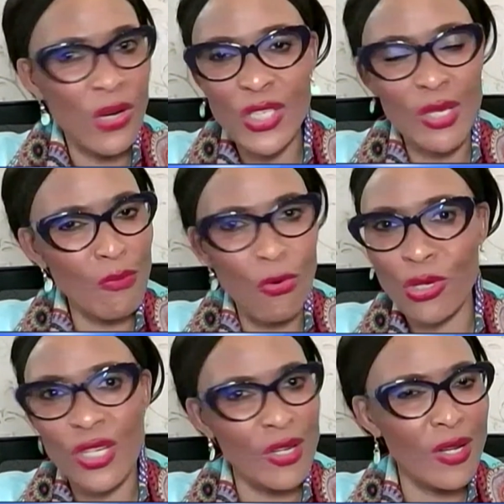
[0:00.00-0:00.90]
bricks and
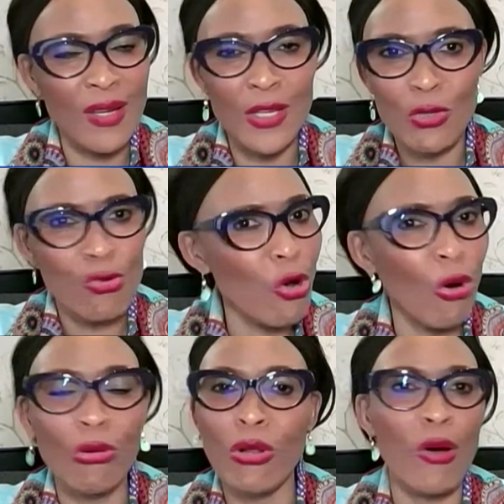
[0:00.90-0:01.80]
mortar is
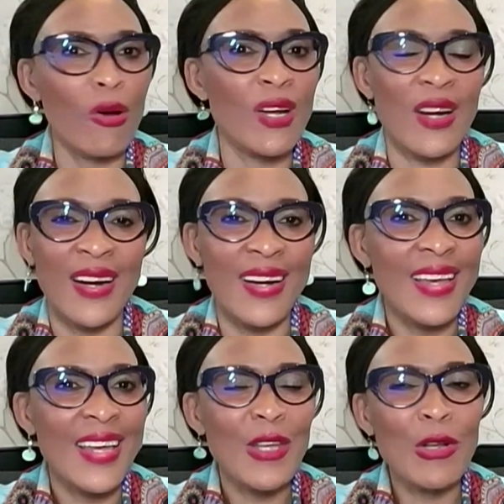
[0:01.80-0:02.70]
no
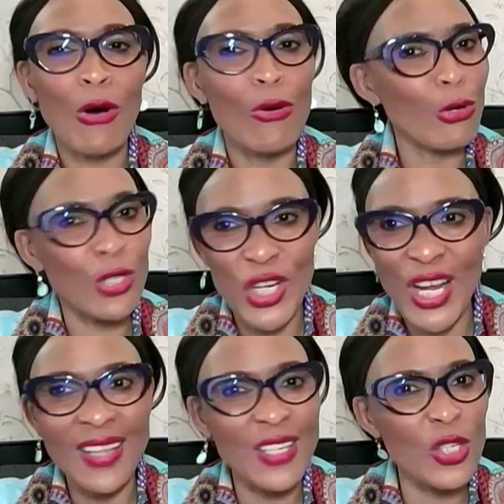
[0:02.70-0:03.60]
longer, you know, your
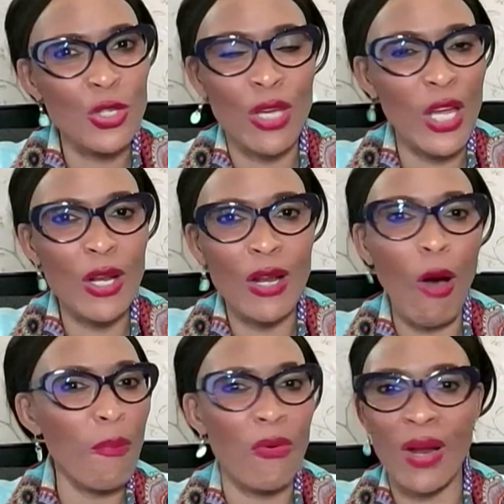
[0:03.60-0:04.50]
challenge. You can
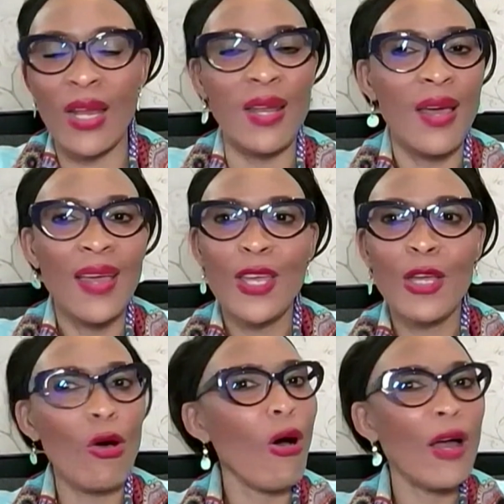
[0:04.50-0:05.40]
operate,
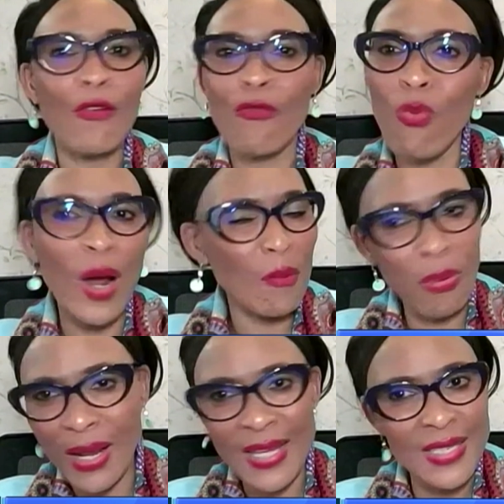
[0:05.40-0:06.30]
you know, out of
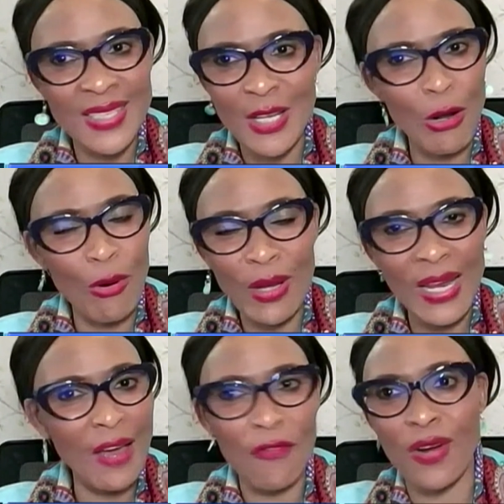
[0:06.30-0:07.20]
one place, you know,
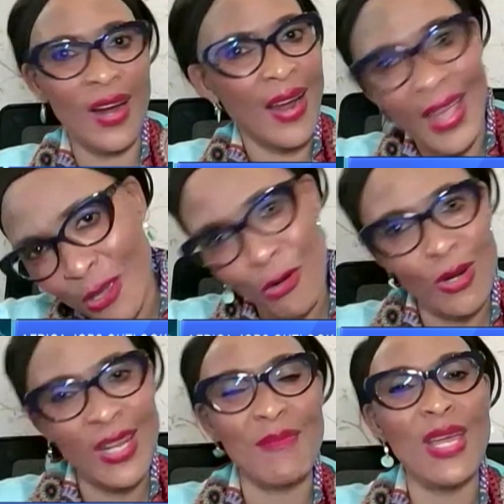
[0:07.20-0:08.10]
in Africa and you
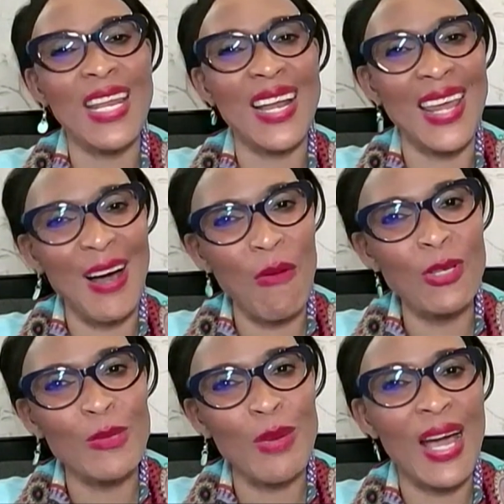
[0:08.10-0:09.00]
could immediately
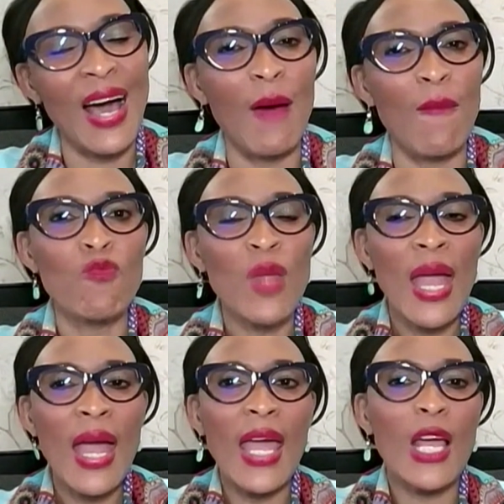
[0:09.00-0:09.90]
almost become
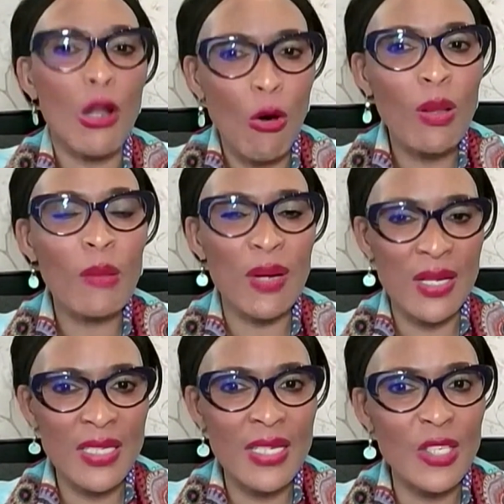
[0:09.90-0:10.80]
a global
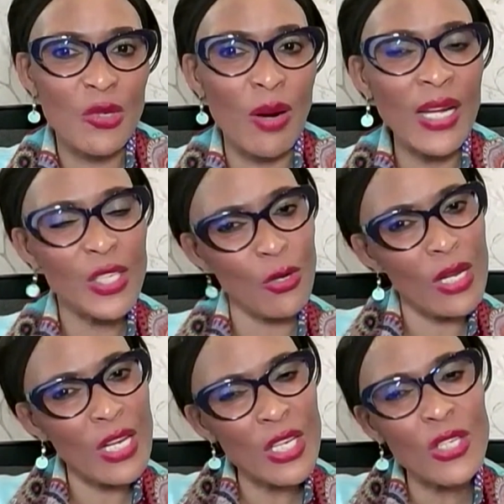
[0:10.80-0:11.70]
business, right? So
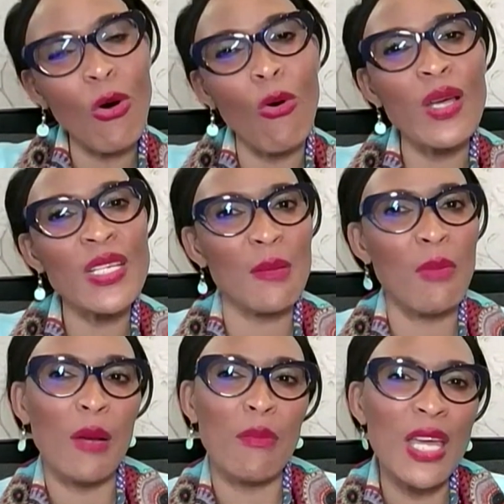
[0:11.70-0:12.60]
and it is always
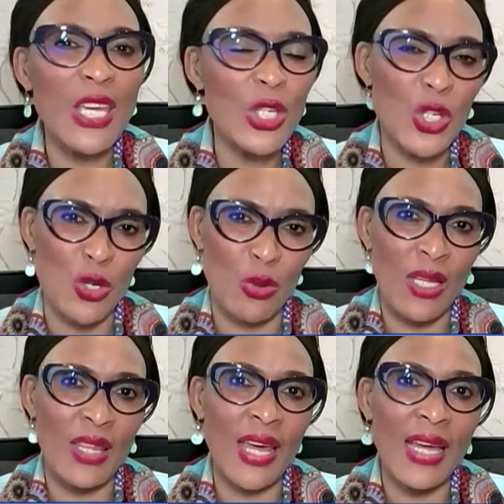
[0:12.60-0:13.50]
about making
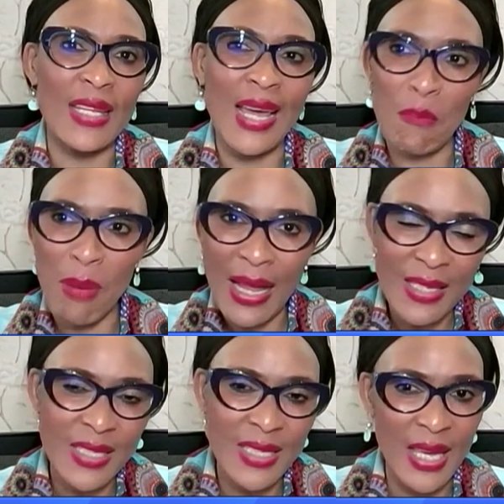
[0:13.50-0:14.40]
sure that that
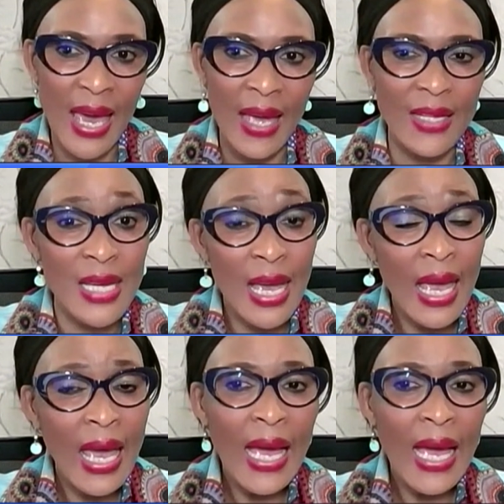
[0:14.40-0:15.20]
balancing act.